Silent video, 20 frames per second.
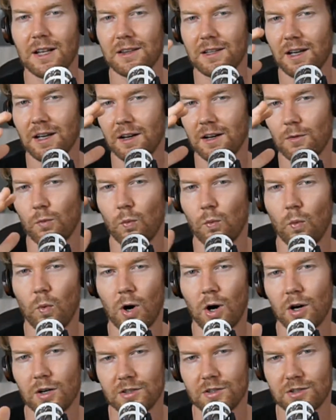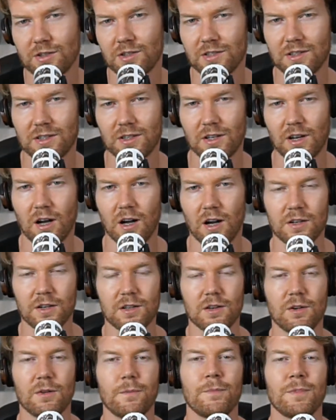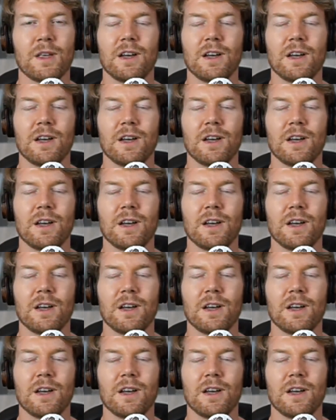that kind of wonks the audio.